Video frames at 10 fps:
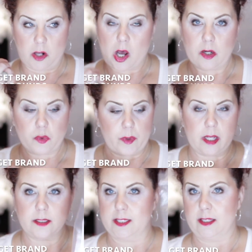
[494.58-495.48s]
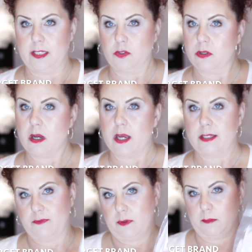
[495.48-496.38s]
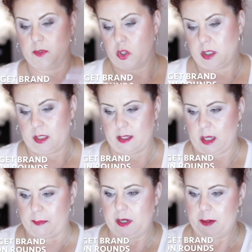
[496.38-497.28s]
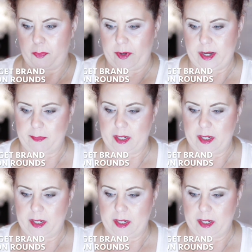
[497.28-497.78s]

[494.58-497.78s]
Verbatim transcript: cotton rounds, then these are nice from Target, the Up and Up brand.